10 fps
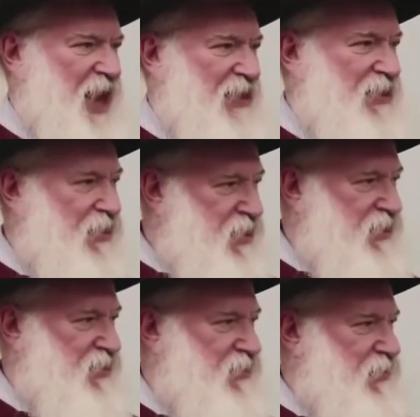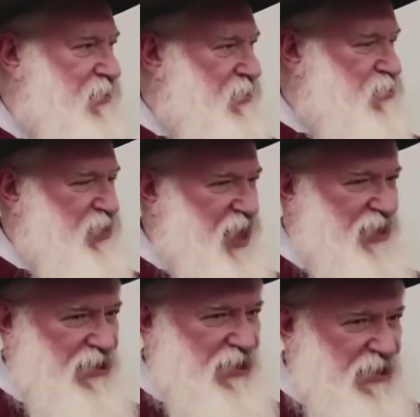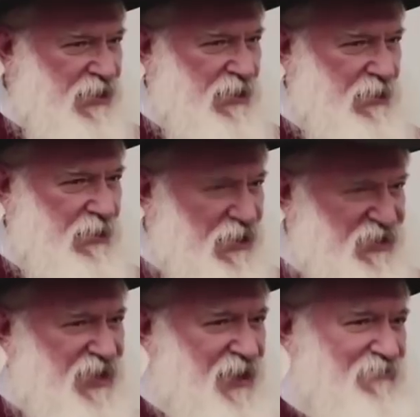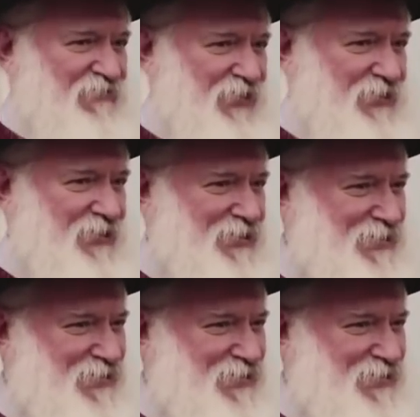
At least create a little discomfort.